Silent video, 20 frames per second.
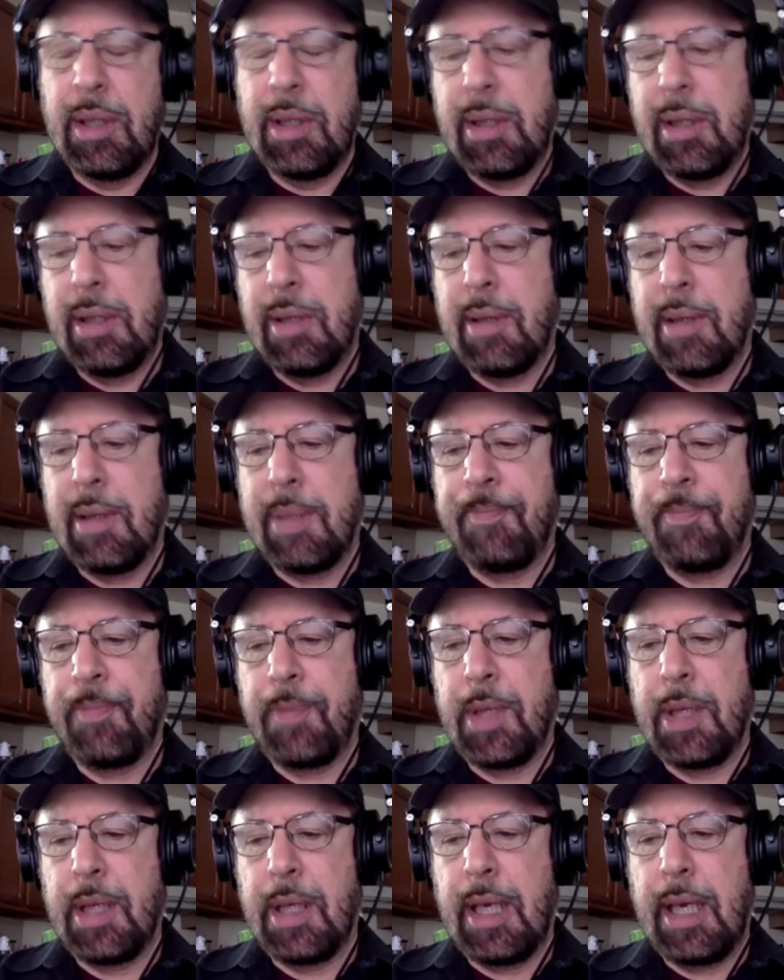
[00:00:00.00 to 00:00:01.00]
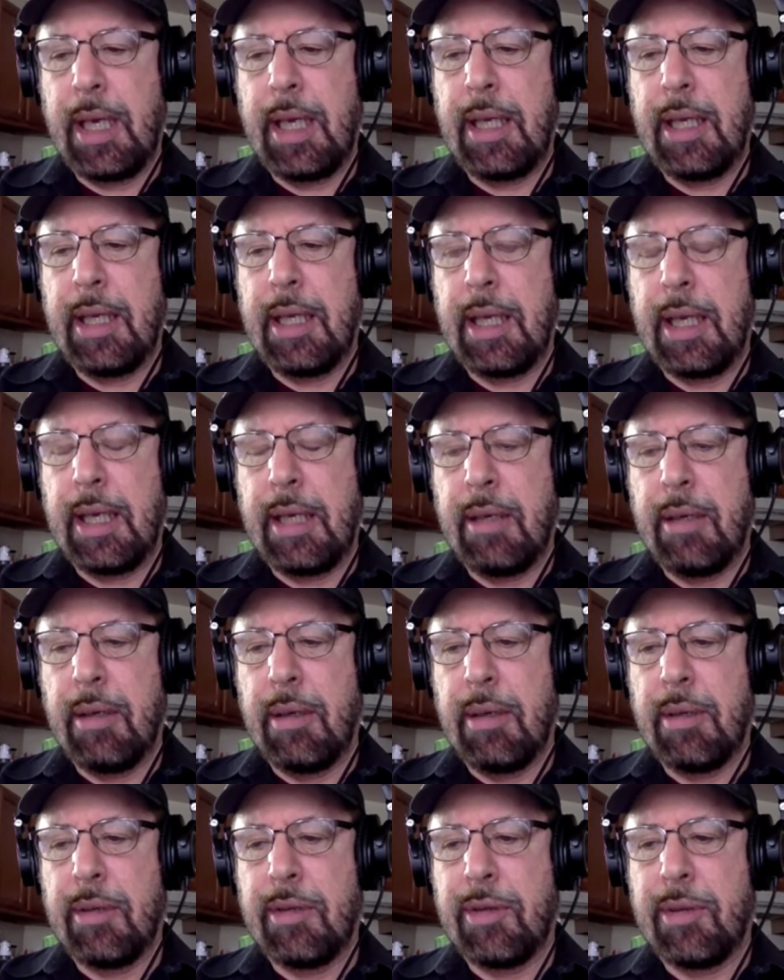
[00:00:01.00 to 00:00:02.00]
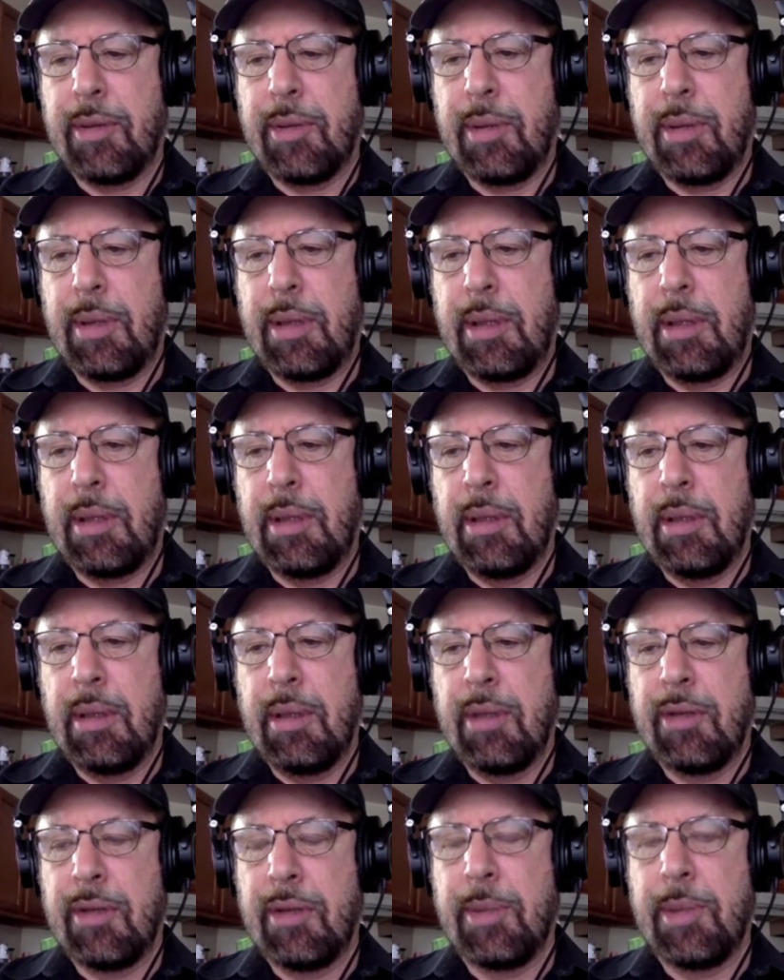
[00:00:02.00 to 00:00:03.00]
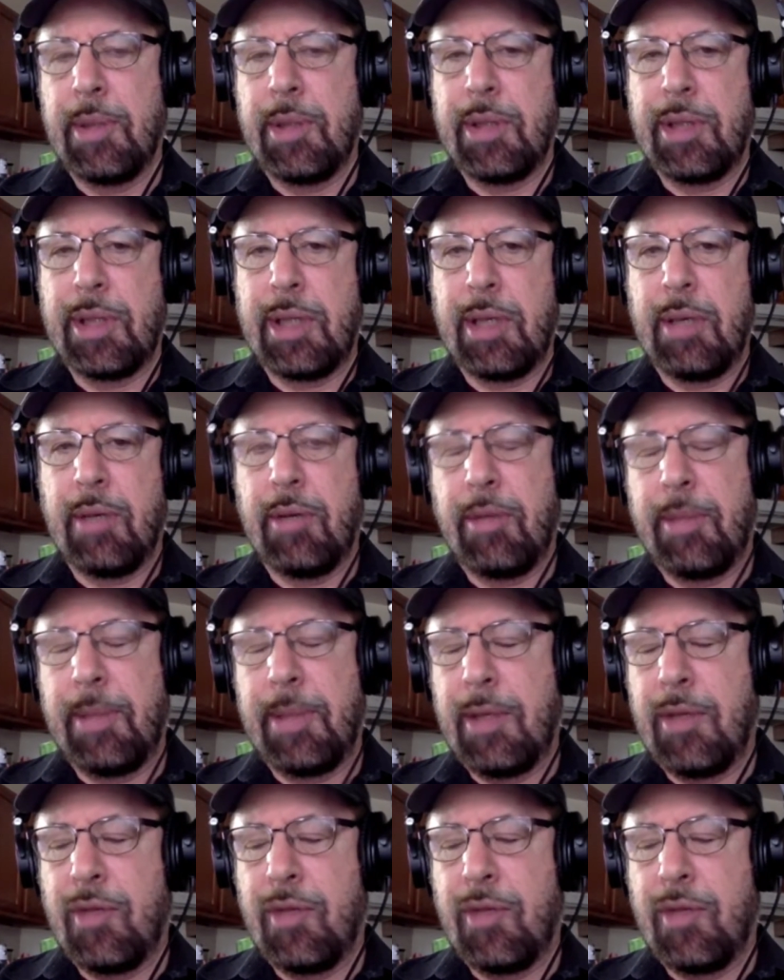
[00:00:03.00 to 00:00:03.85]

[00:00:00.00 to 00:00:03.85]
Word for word: you know, I I heard a story someone shared with me.